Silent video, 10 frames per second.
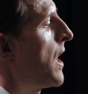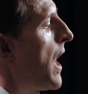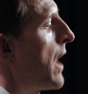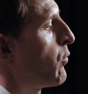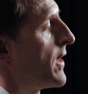
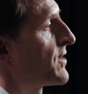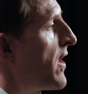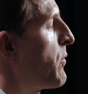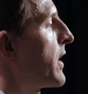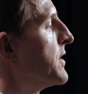And what this
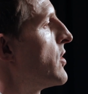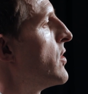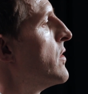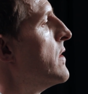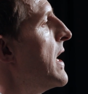framework can
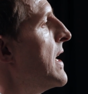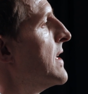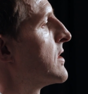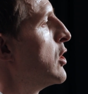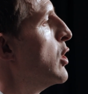do
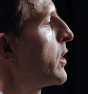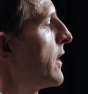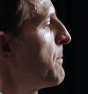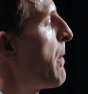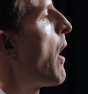is look
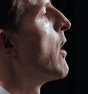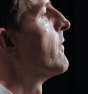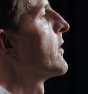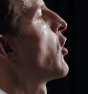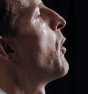at the power
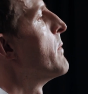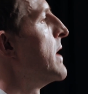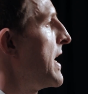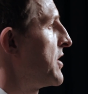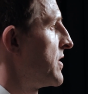of the
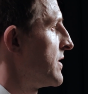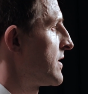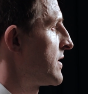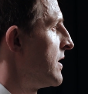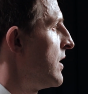
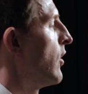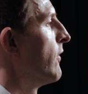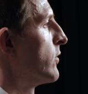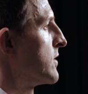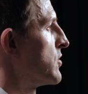combinations
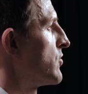of those